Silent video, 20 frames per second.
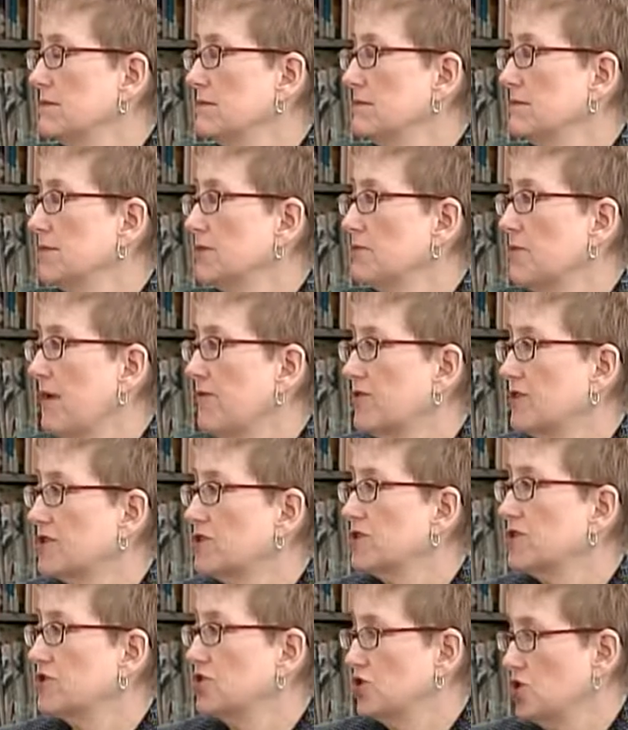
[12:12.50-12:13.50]
Ms. Pfeffer
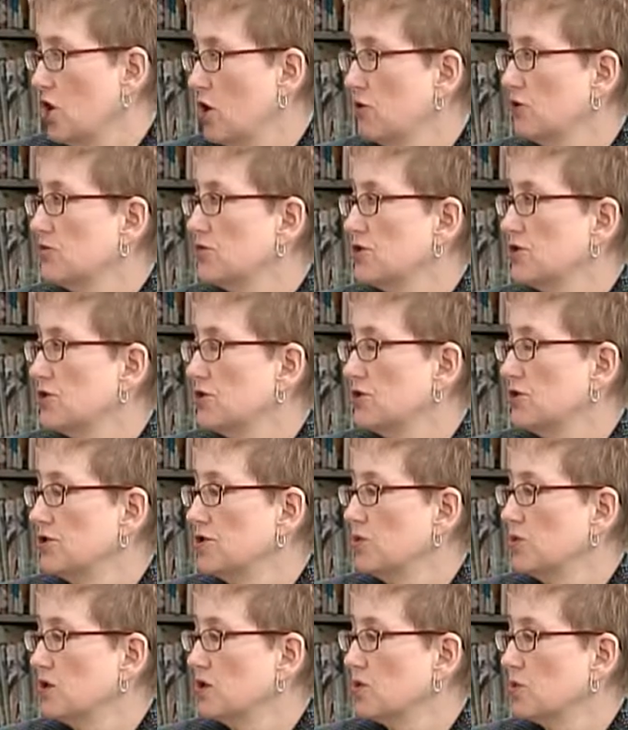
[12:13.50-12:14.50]
chose,
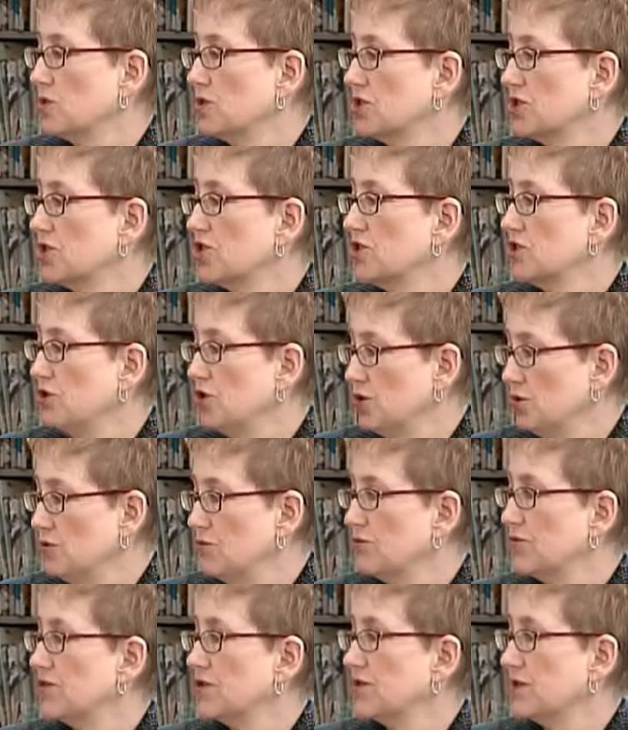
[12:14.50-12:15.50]
which was to
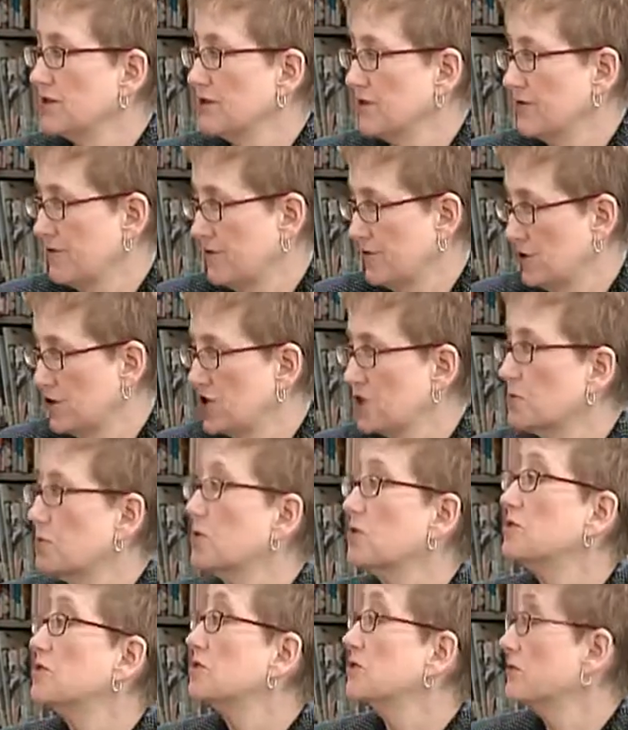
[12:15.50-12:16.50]
use the
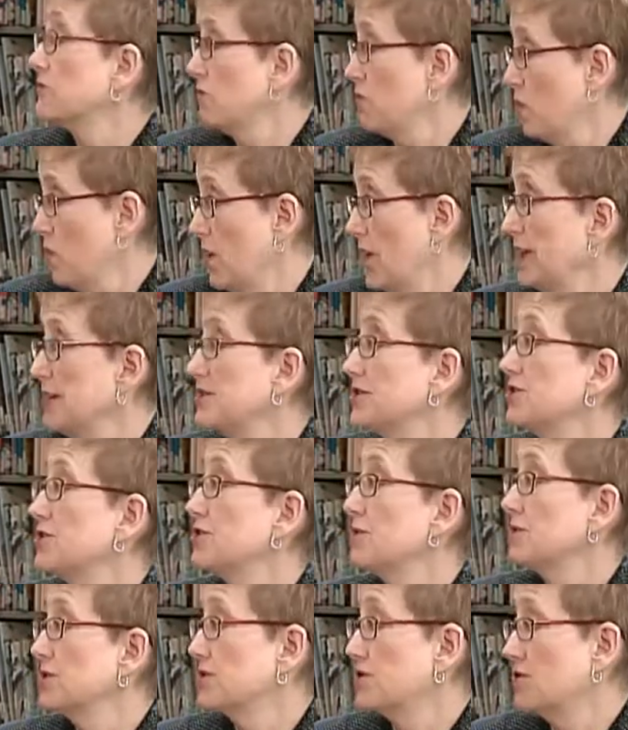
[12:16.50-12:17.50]
first-person voice. You
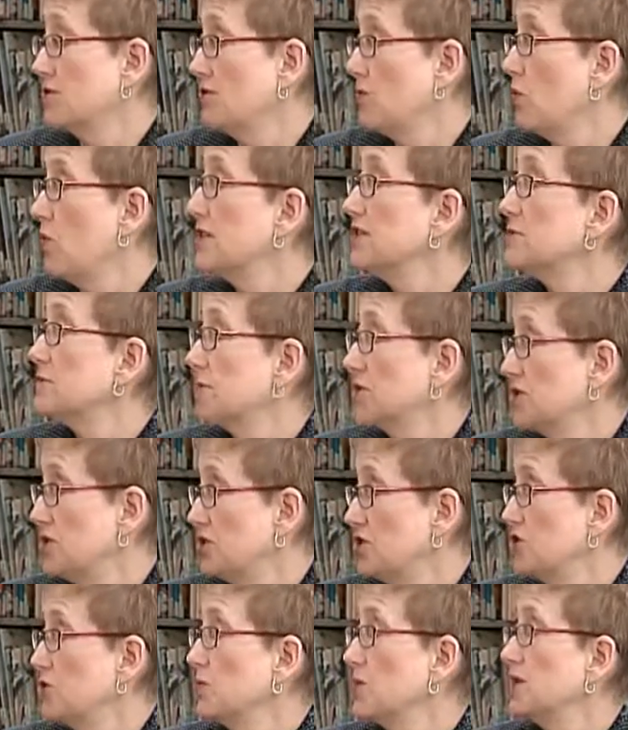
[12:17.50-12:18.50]
know, it's her voice, but
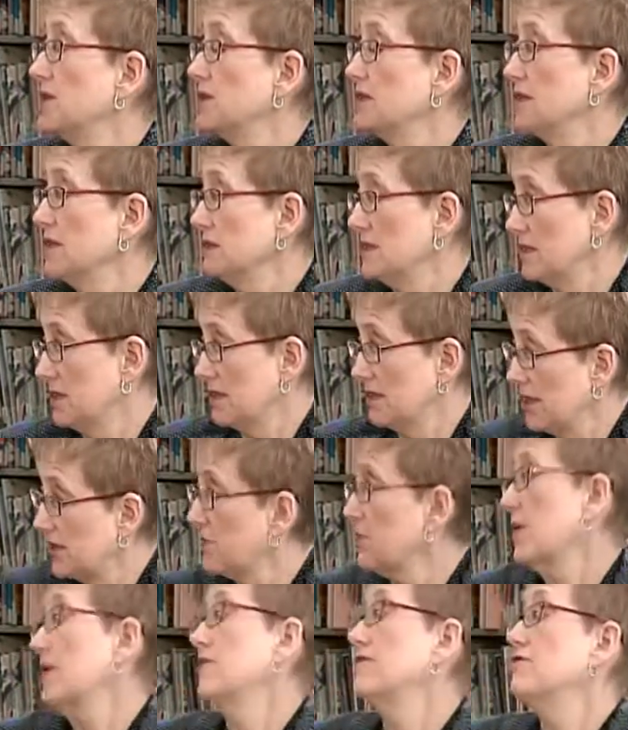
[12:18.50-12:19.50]
to do it in
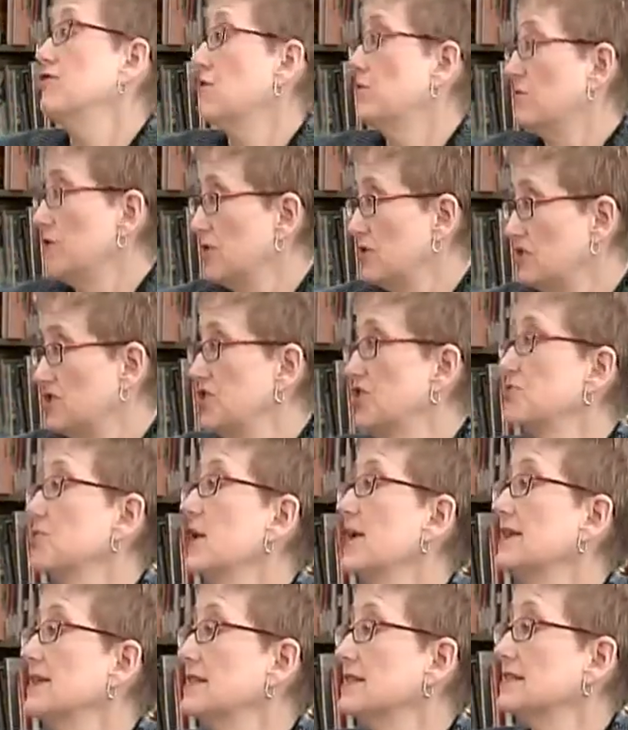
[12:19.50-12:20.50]
literary form. She's
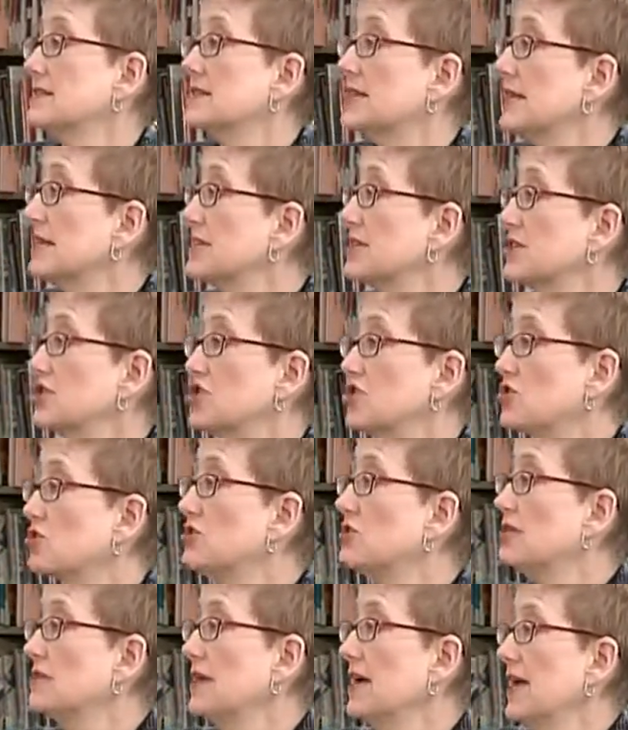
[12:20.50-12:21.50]
writing this daily
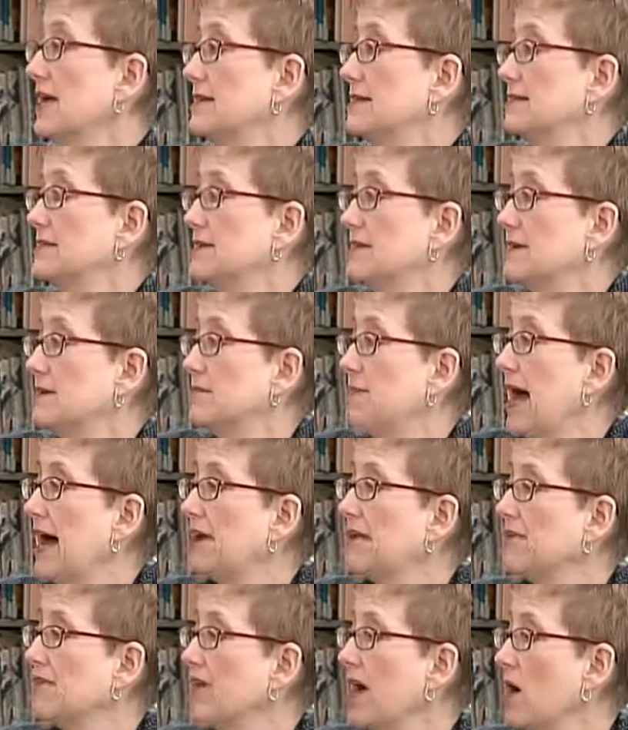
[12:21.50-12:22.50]
journal. And
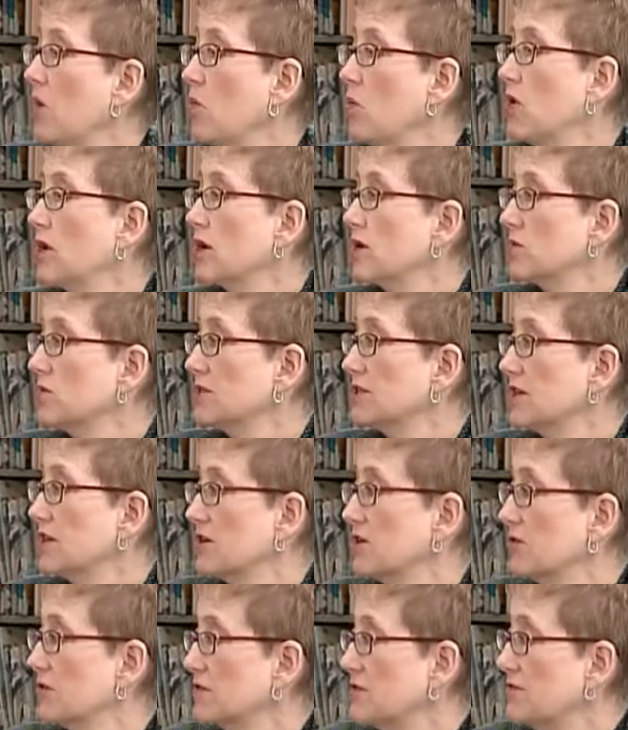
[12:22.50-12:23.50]
how did that work? Was that
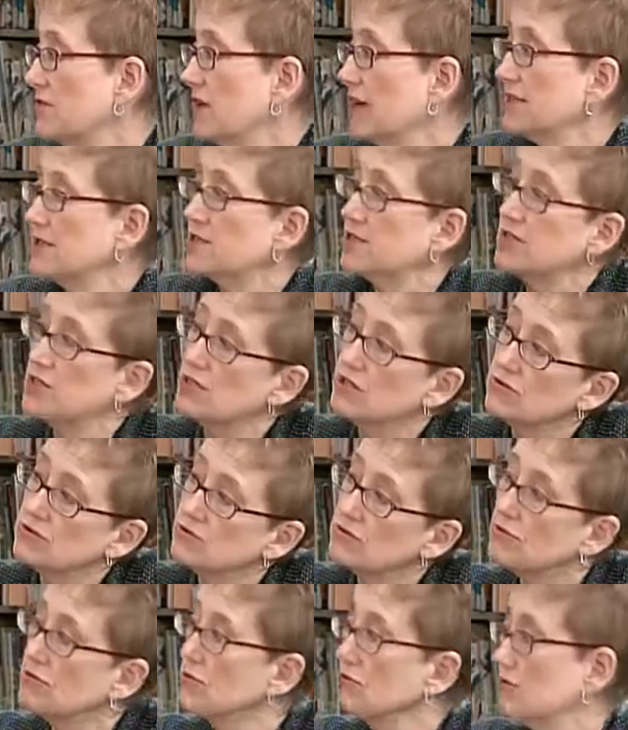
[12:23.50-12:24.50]
a good device to use?